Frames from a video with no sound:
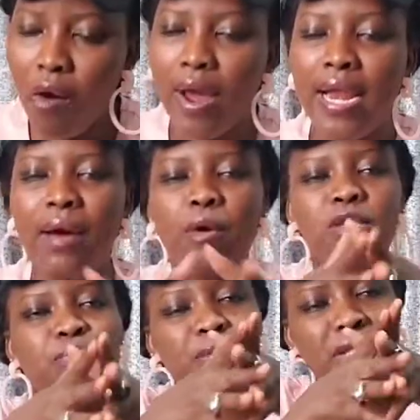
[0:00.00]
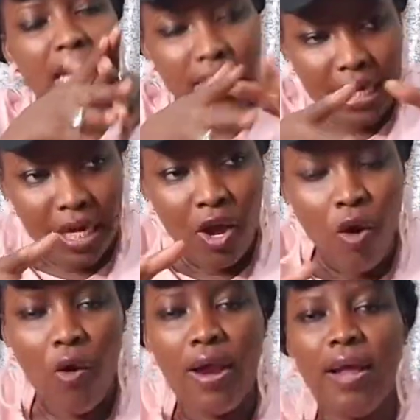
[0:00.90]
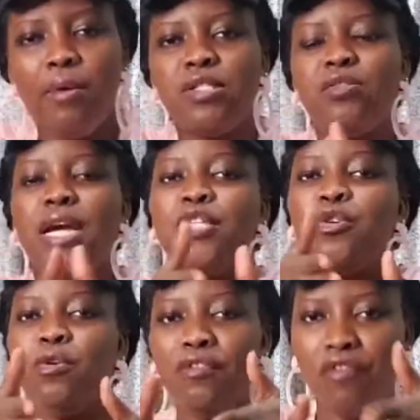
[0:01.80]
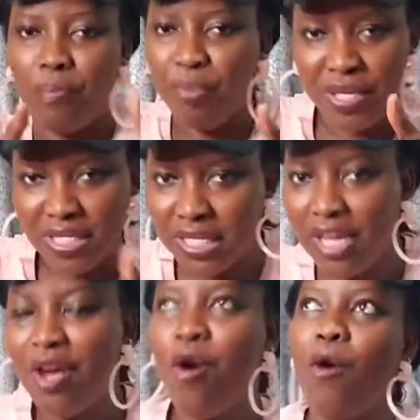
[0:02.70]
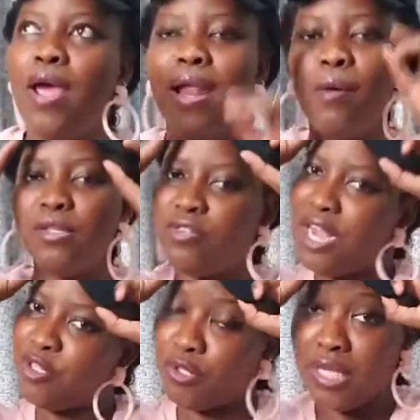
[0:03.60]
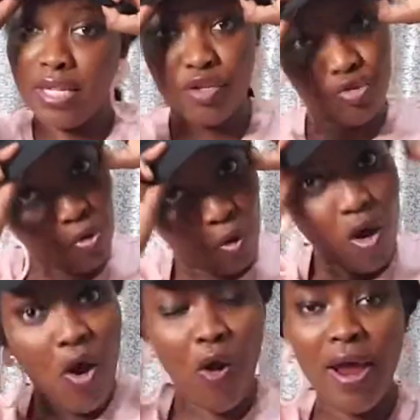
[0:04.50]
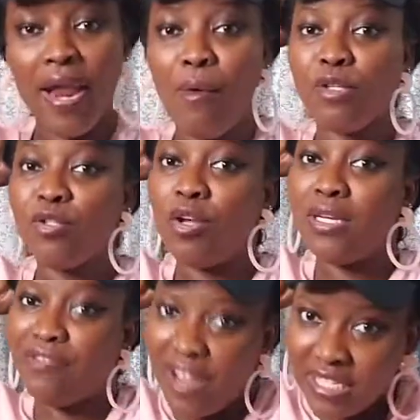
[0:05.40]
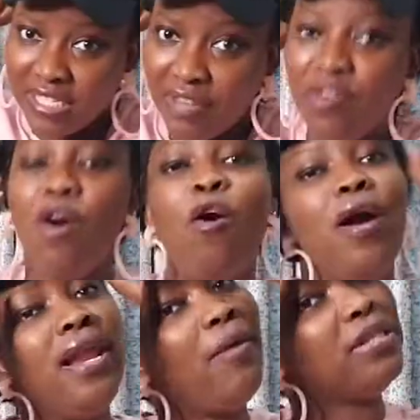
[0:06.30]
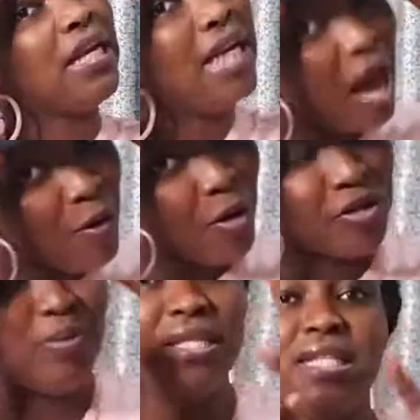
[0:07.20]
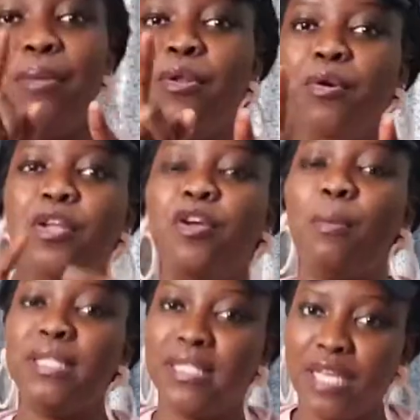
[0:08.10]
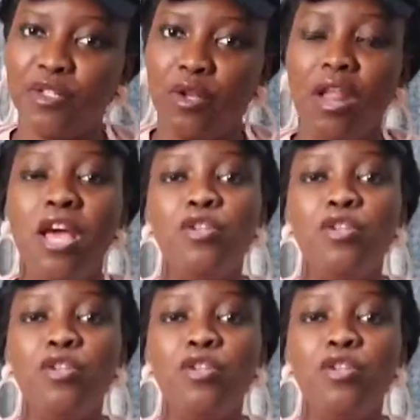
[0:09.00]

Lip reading: Or Ella was pretending? Or Ella was trying to look for pity? Or Ella was trying to say the truth? Or Ella was not defensive? Or Ella was a coward? Please let me know in the comment section.